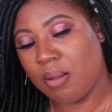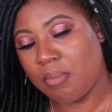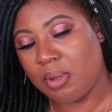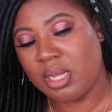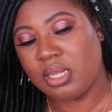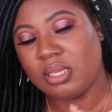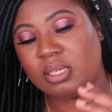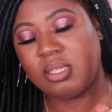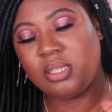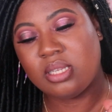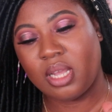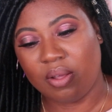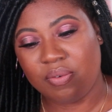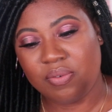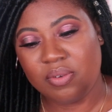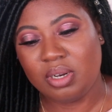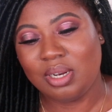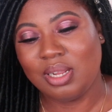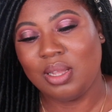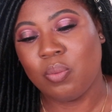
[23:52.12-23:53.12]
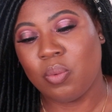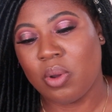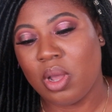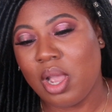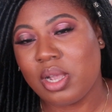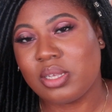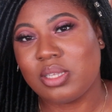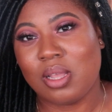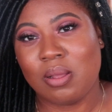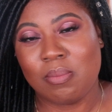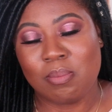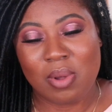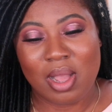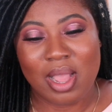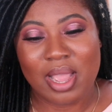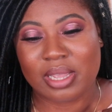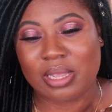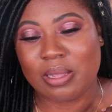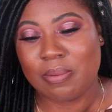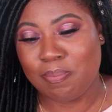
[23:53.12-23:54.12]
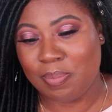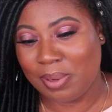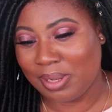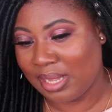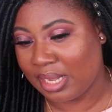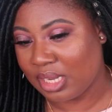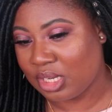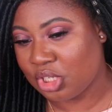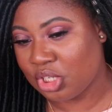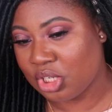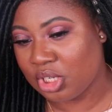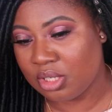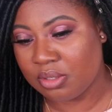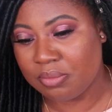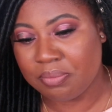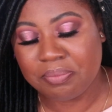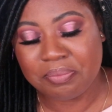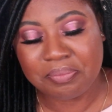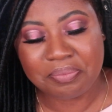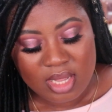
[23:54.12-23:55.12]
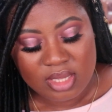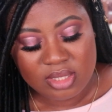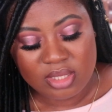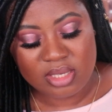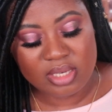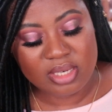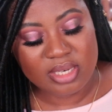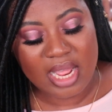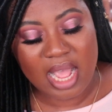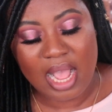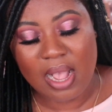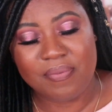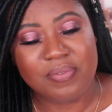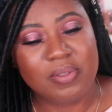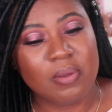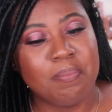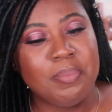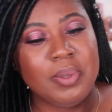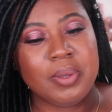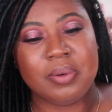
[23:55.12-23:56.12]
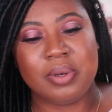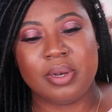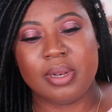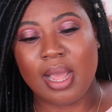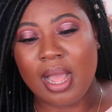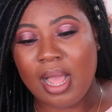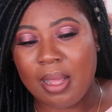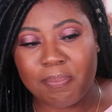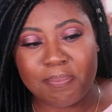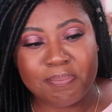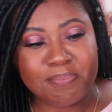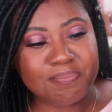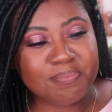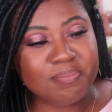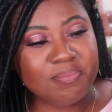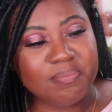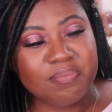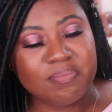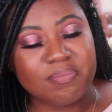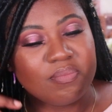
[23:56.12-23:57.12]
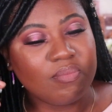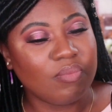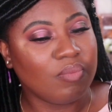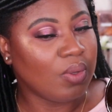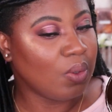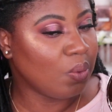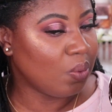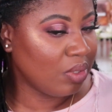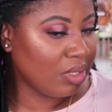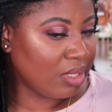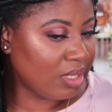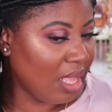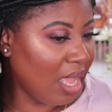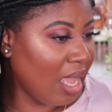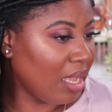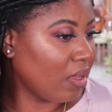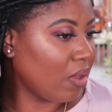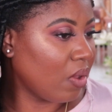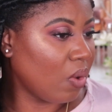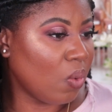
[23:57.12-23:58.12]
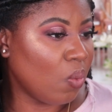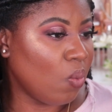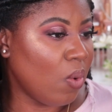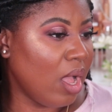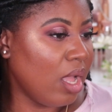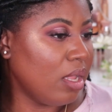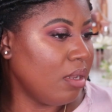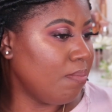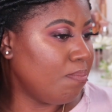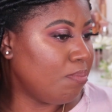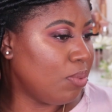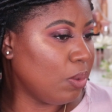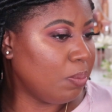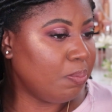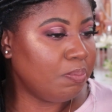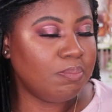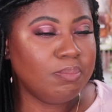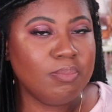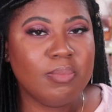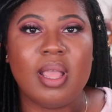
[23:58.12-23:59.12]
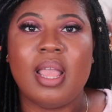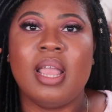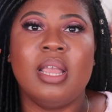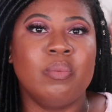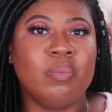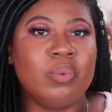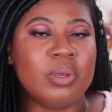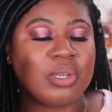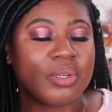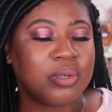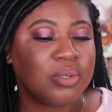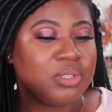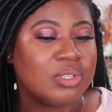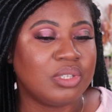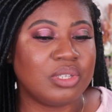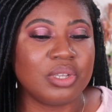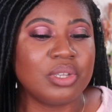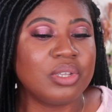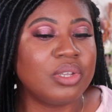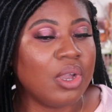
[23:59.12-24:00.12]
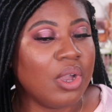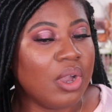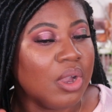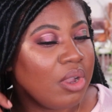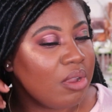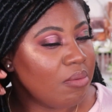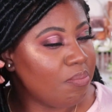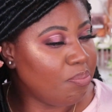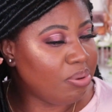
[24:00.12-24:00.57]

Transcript: It definitely works on my complexion. Didn't have to build it up. It was like one boop and we're good to go.